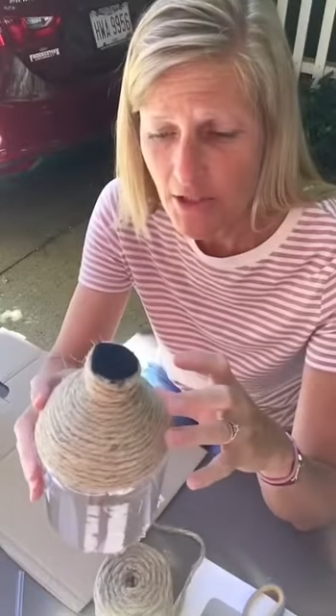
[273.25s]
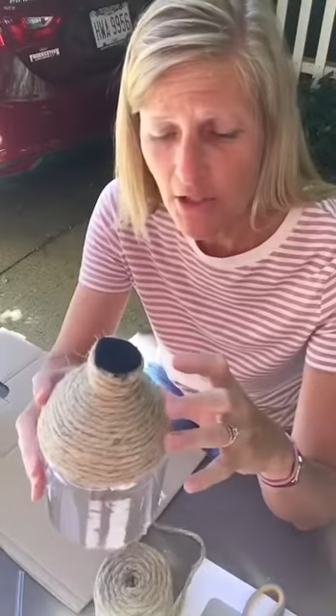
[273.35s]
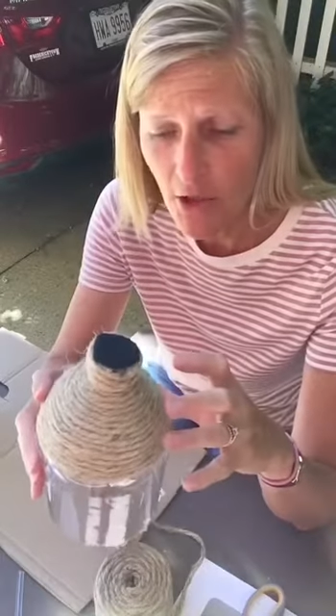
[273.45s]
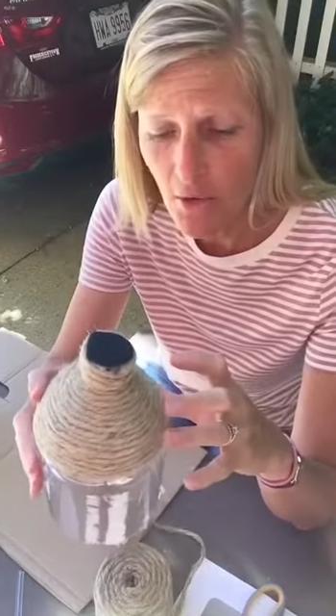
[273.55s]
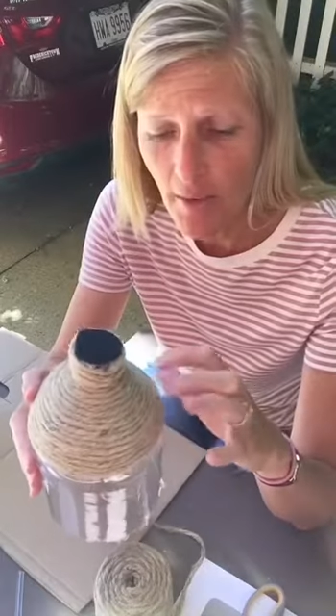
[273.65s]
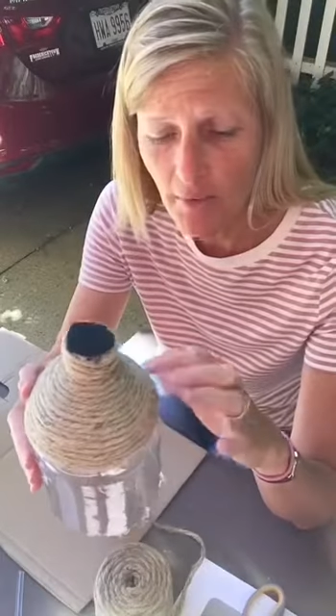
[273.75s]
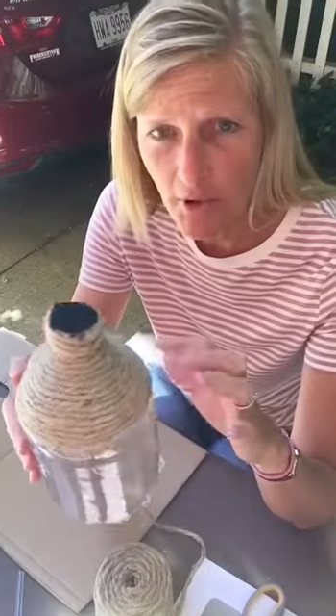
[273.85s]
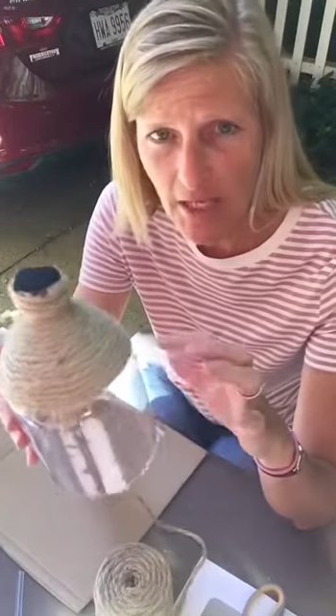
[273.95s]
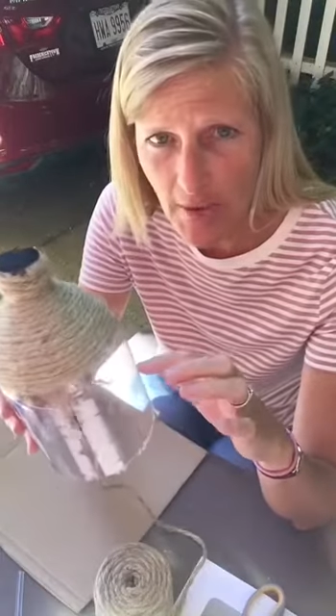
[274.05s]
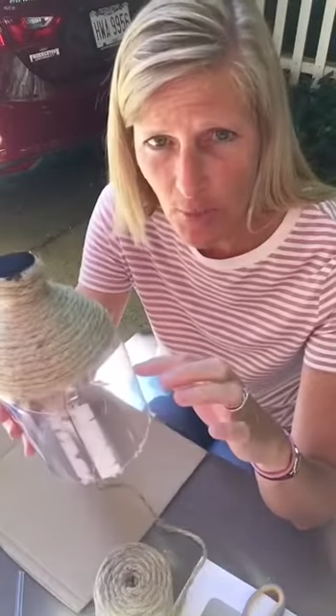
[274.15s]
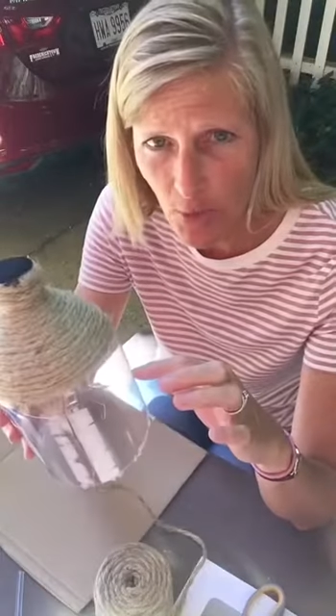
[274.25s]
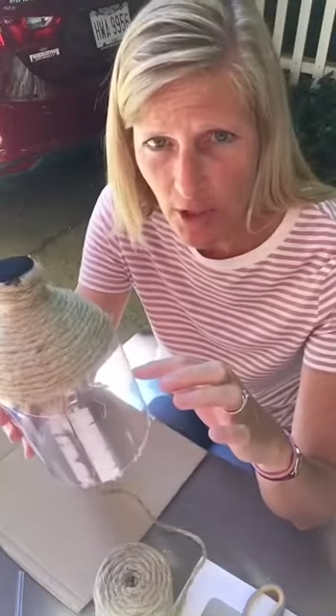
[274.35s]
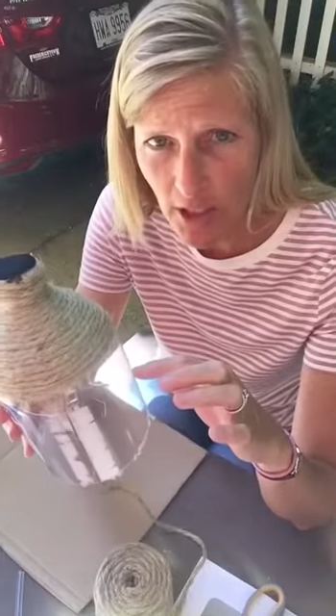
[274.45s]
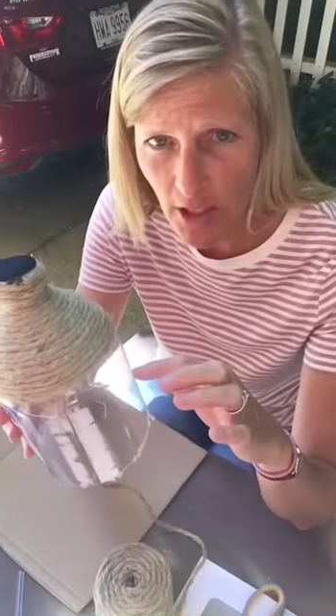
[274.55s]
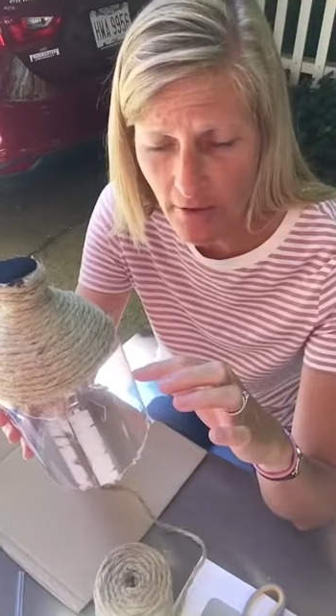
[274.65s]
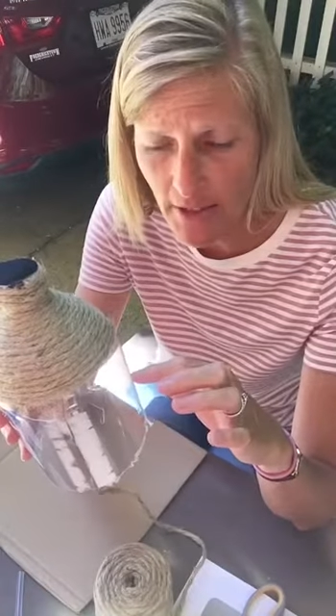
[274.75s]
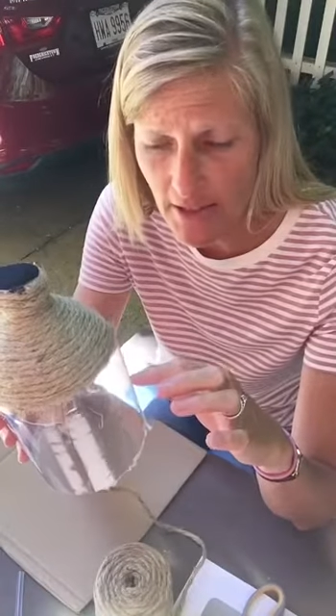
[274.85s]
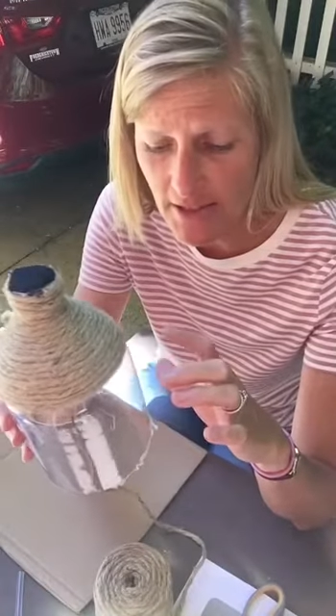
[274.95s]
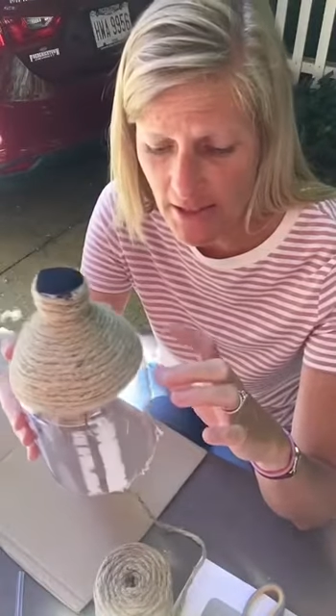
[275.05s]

So I'm going to keep working on this,